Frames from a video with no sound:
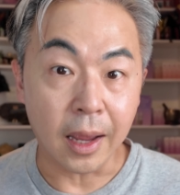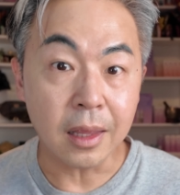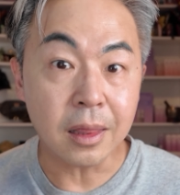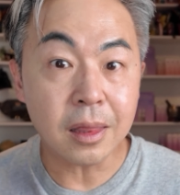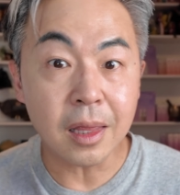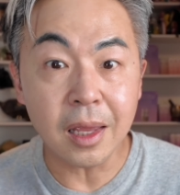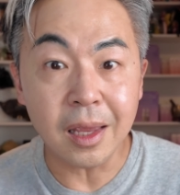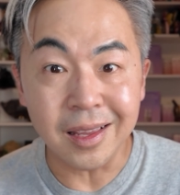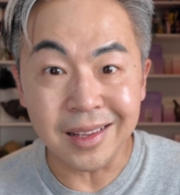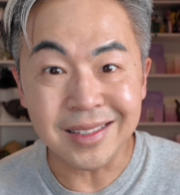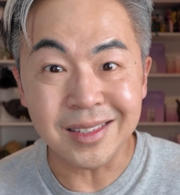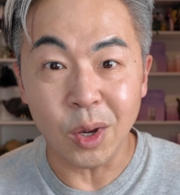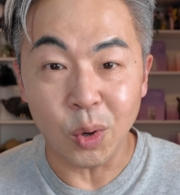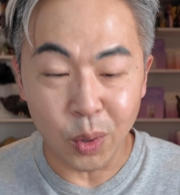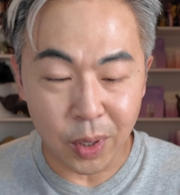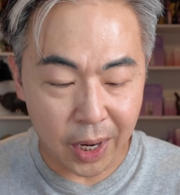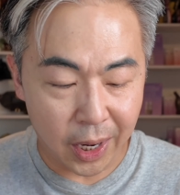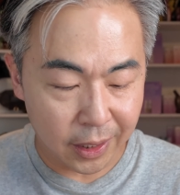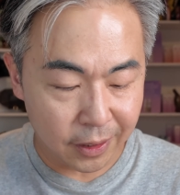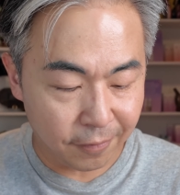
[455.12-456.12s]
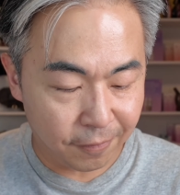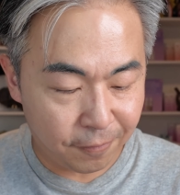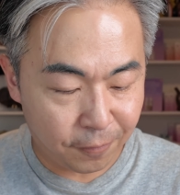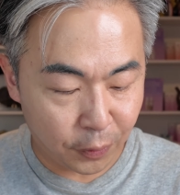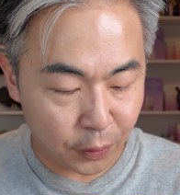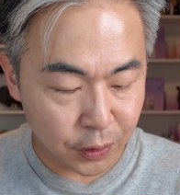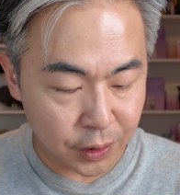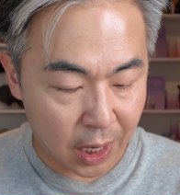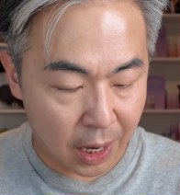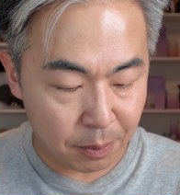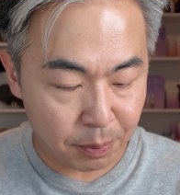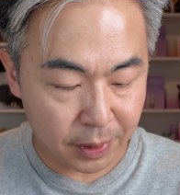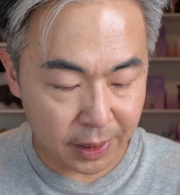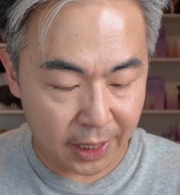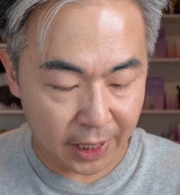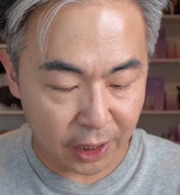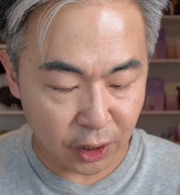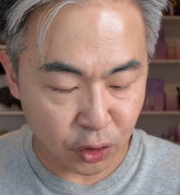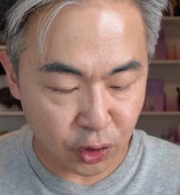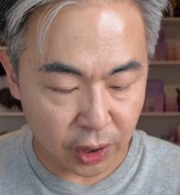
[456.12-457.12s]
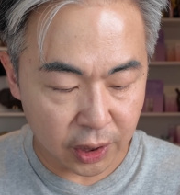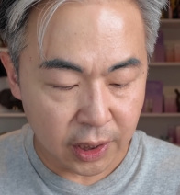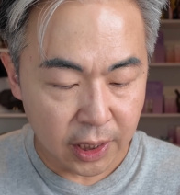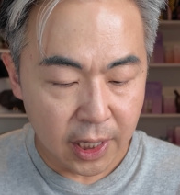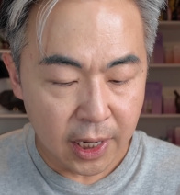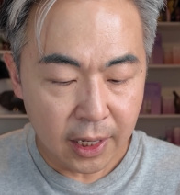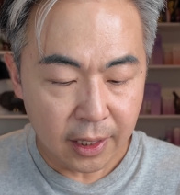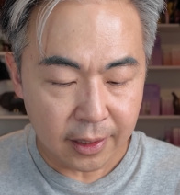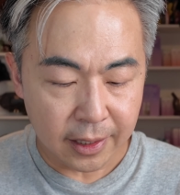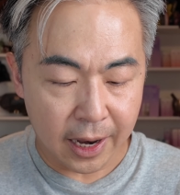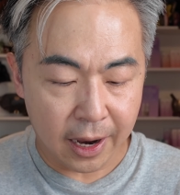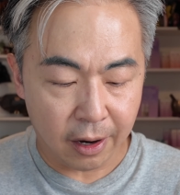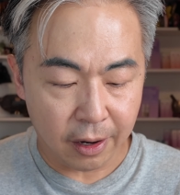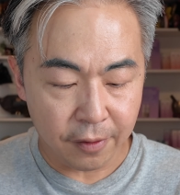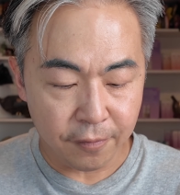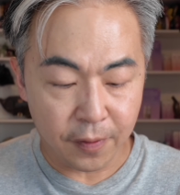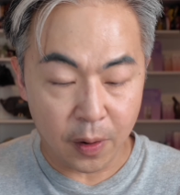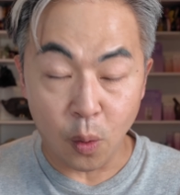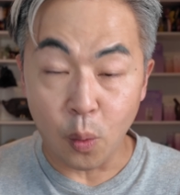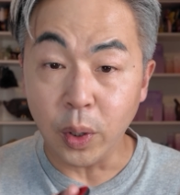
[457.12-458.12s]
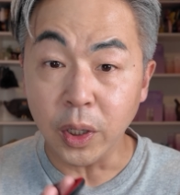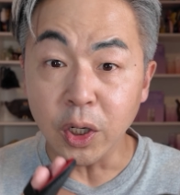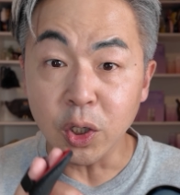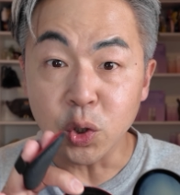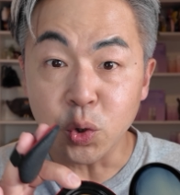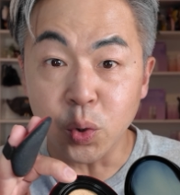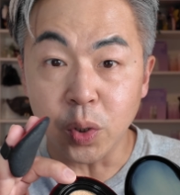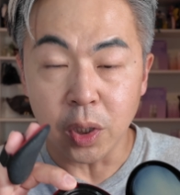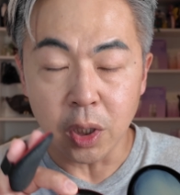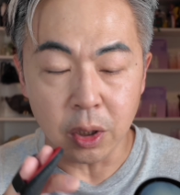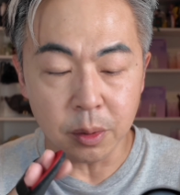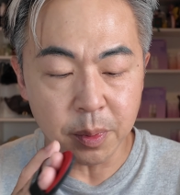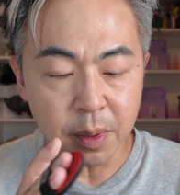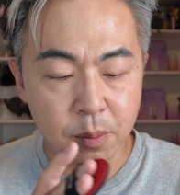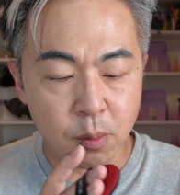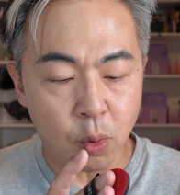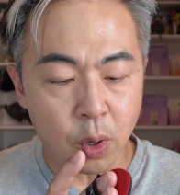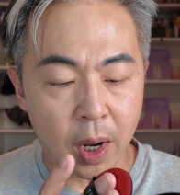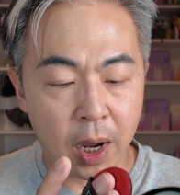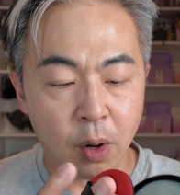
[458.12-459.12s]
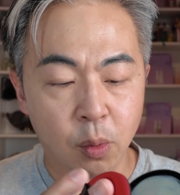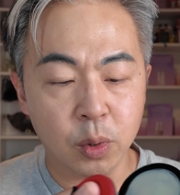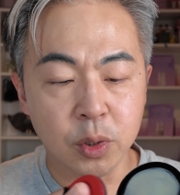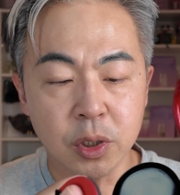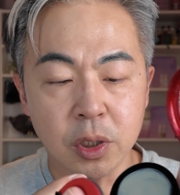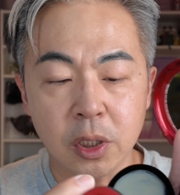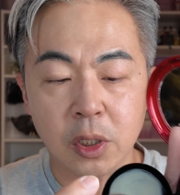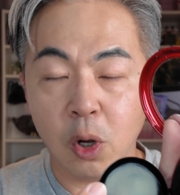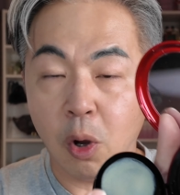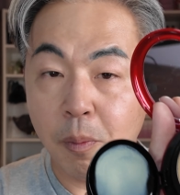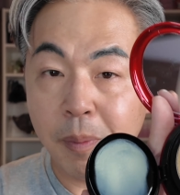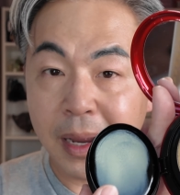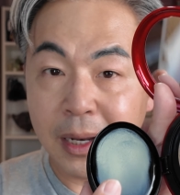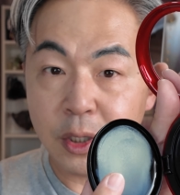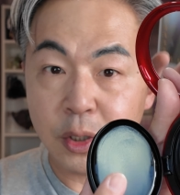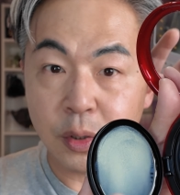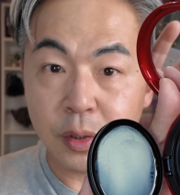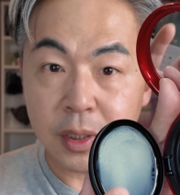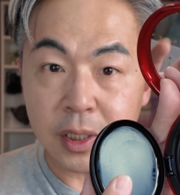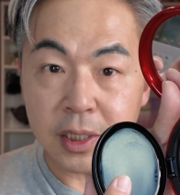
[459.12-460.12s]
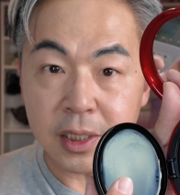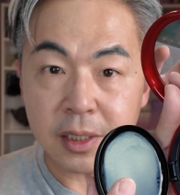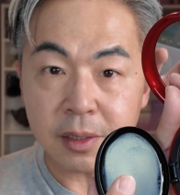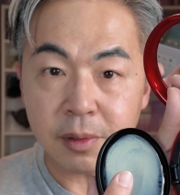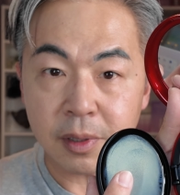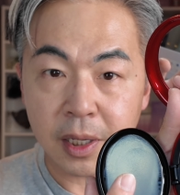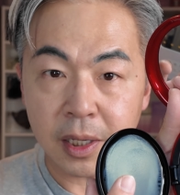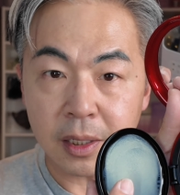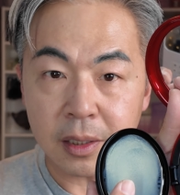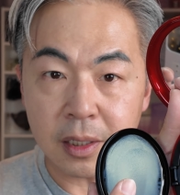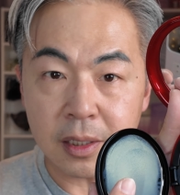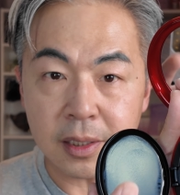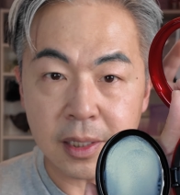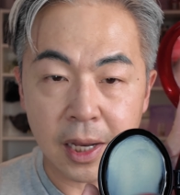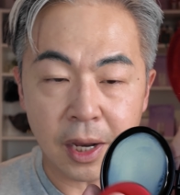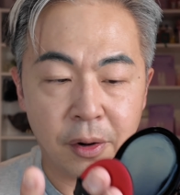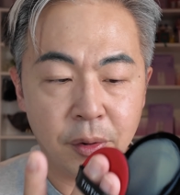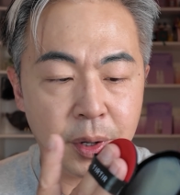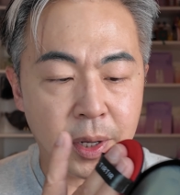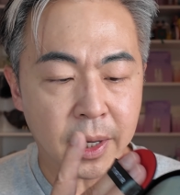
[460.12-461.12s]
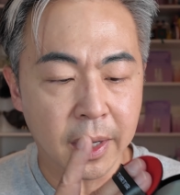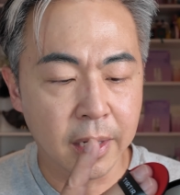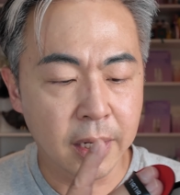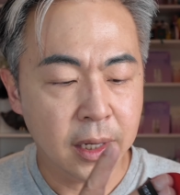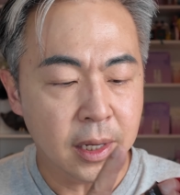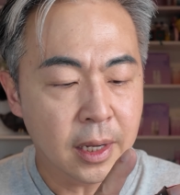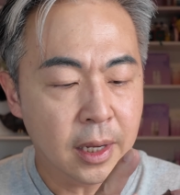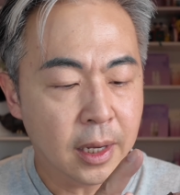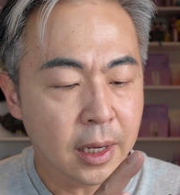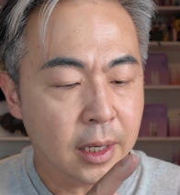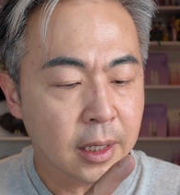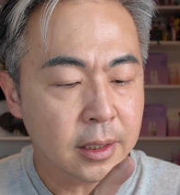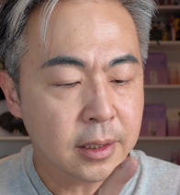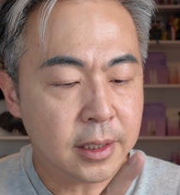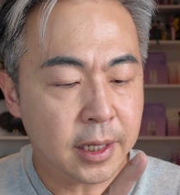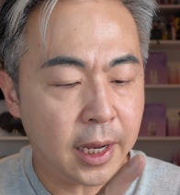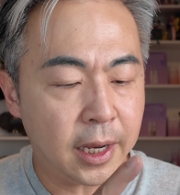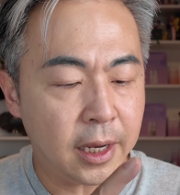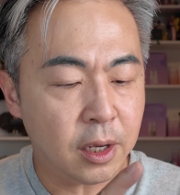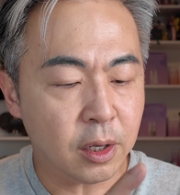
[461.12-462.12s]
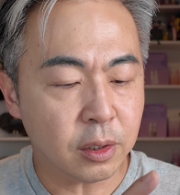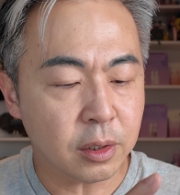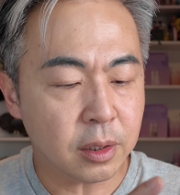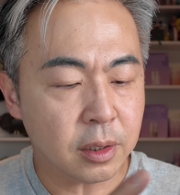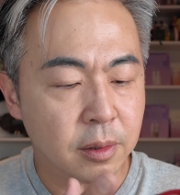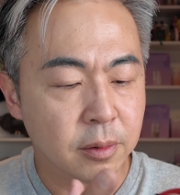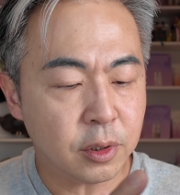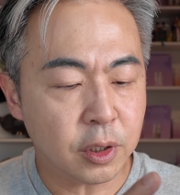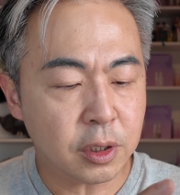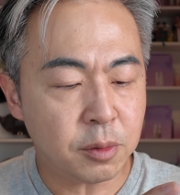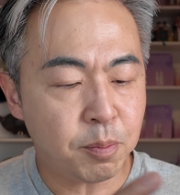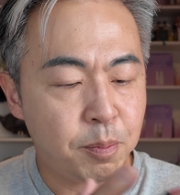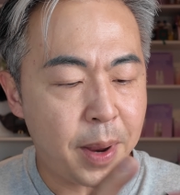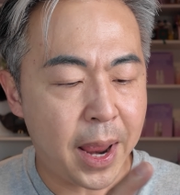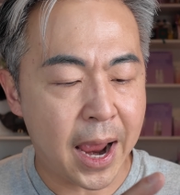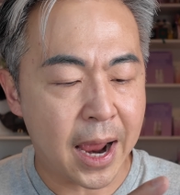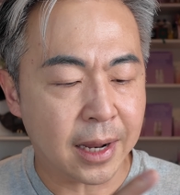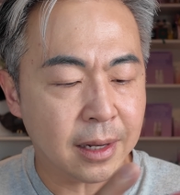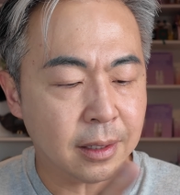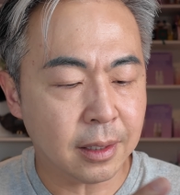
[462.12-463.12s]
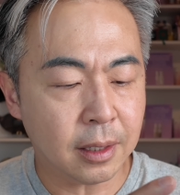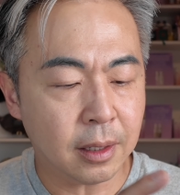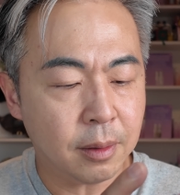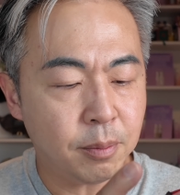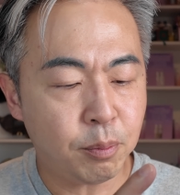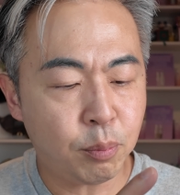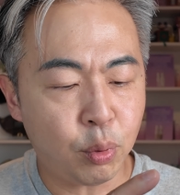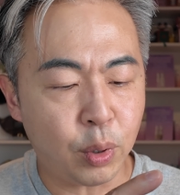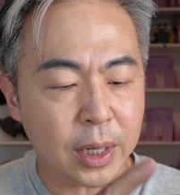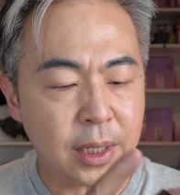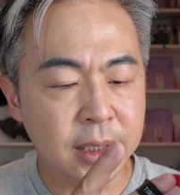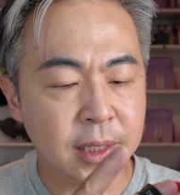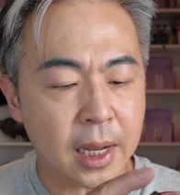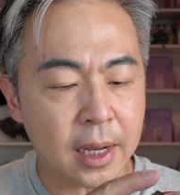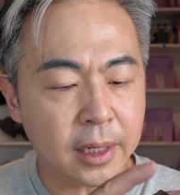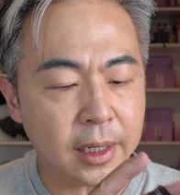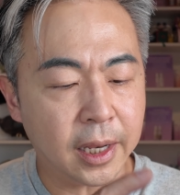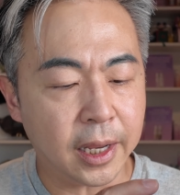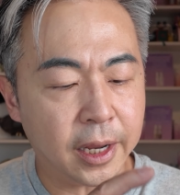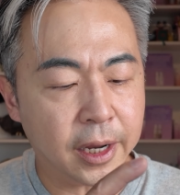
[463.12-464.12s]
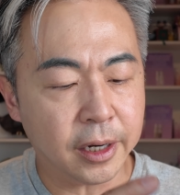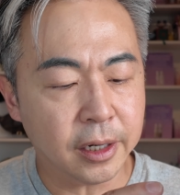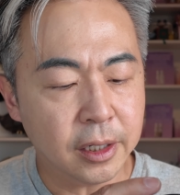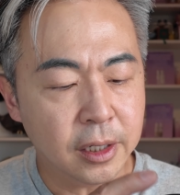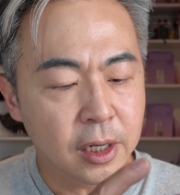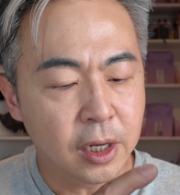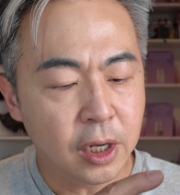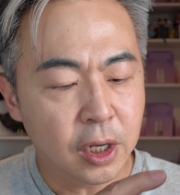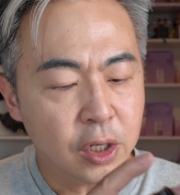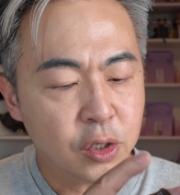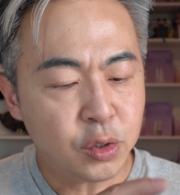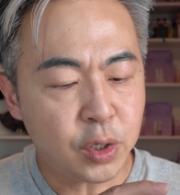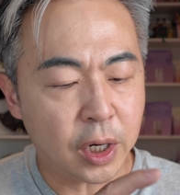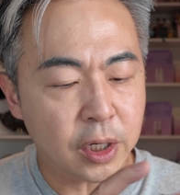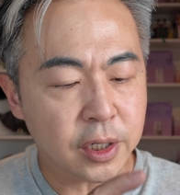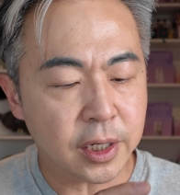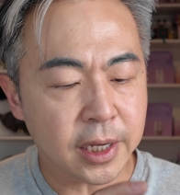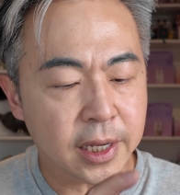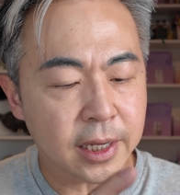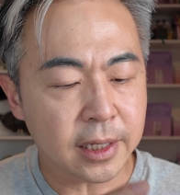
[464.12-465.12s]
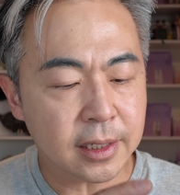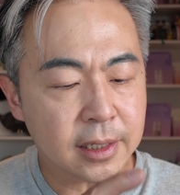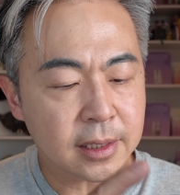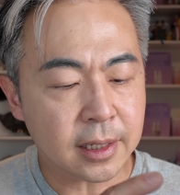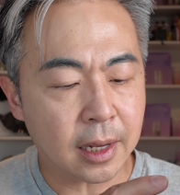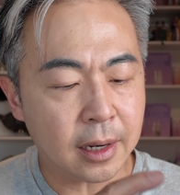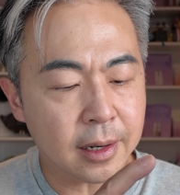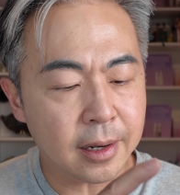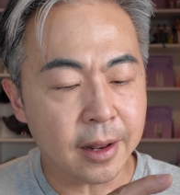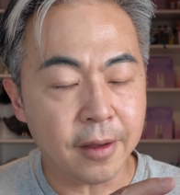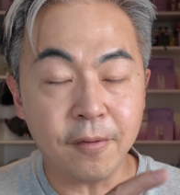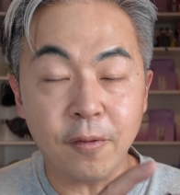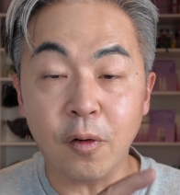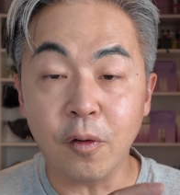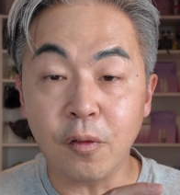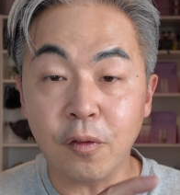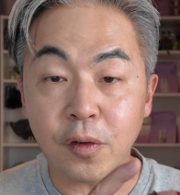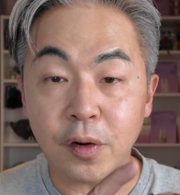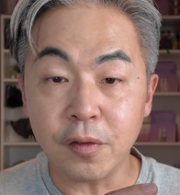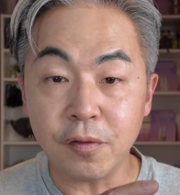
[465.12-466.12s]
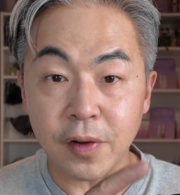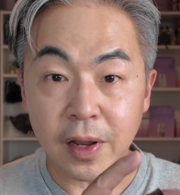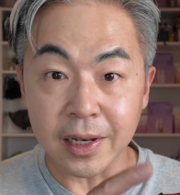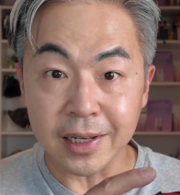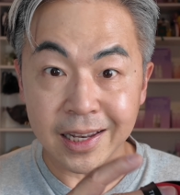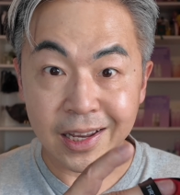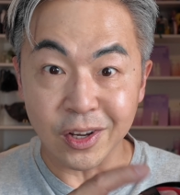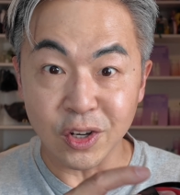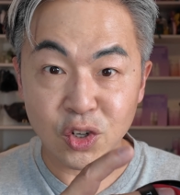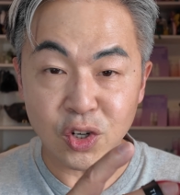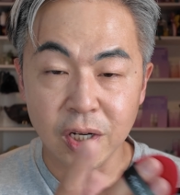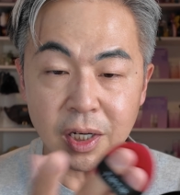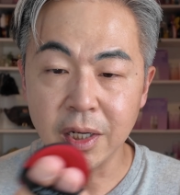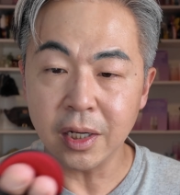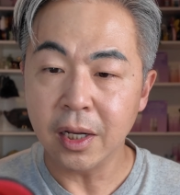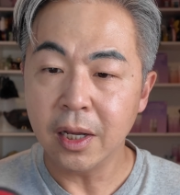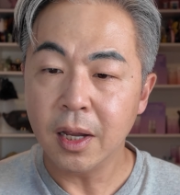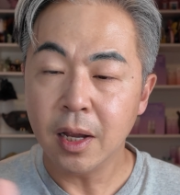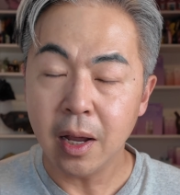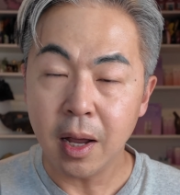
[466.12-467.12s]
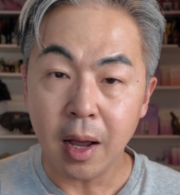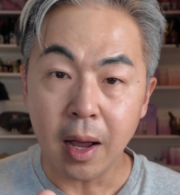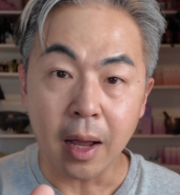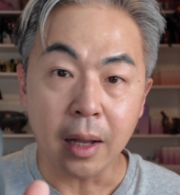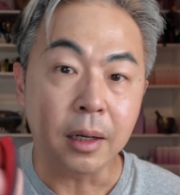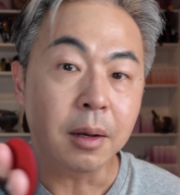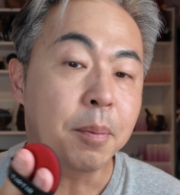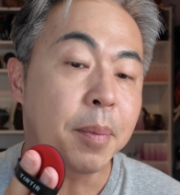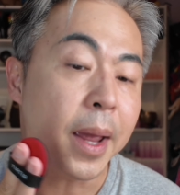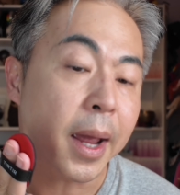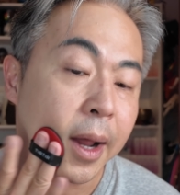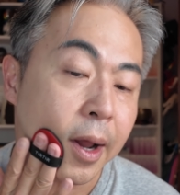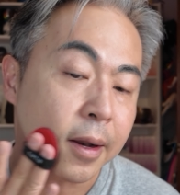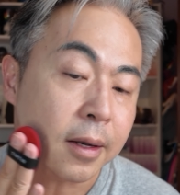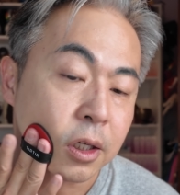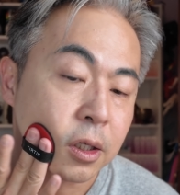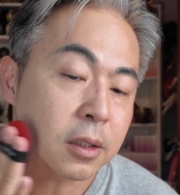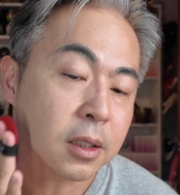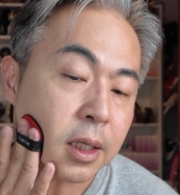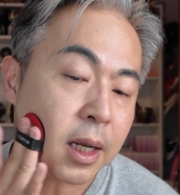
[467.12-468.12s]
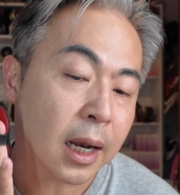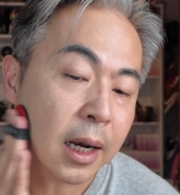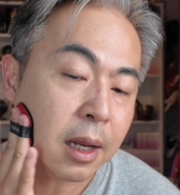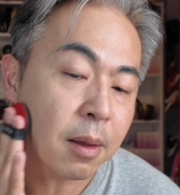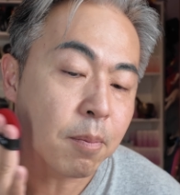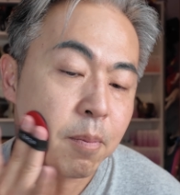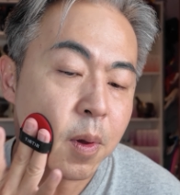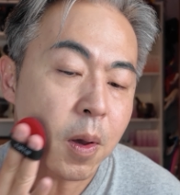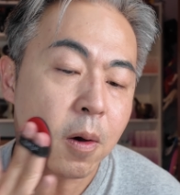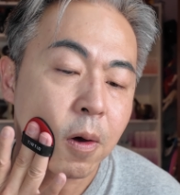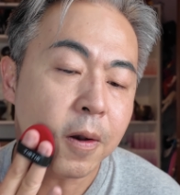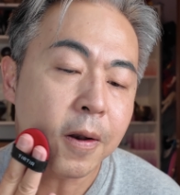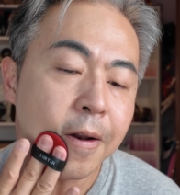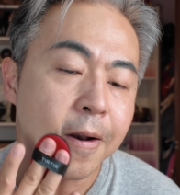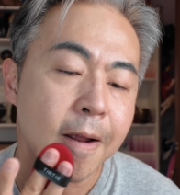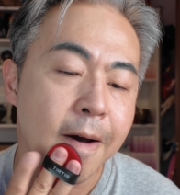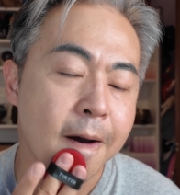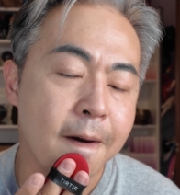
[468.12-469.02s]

I think it's okay the first application. Now, if I want to do a little bit more, I would just go back to this this area, take it, just pat, press on here, try to get some level over foundation on the pad and just slightly build it